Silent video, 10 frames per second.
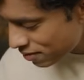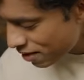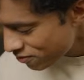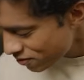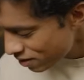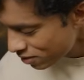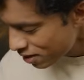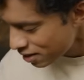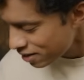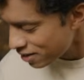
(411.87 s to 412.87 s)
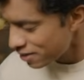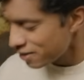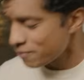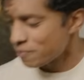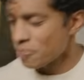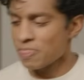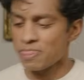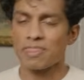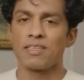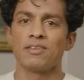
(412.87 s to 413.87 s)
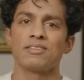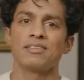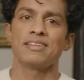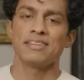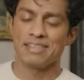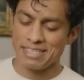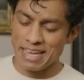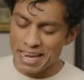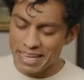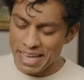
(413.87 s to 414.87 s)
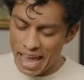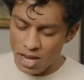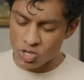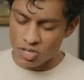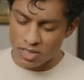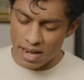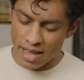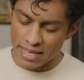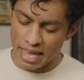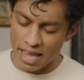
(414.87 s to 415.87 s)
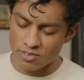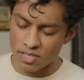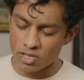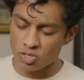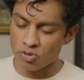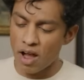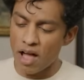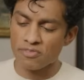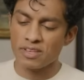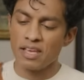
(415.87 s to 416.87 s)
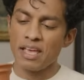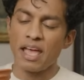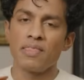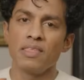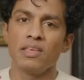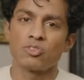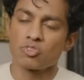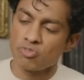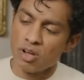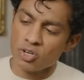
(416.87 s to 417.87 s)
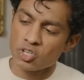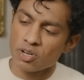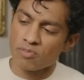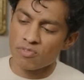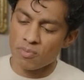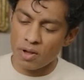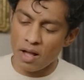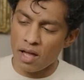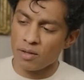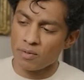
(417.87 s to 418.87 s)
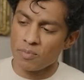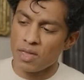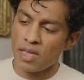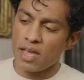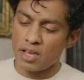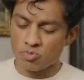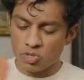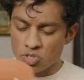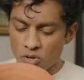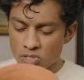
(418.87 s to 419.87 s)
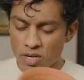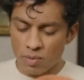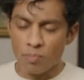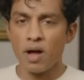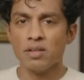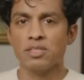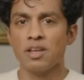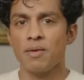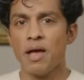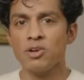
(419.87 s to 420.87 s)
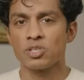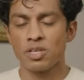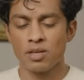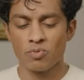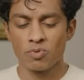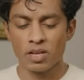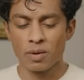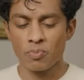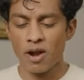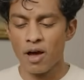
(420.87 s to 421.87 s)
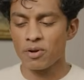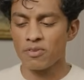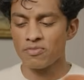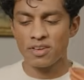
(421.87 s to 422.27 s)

I feel like the dedication that I gave to this craft and the instruction from Guy has resulted in pots that I'm actually really proud of.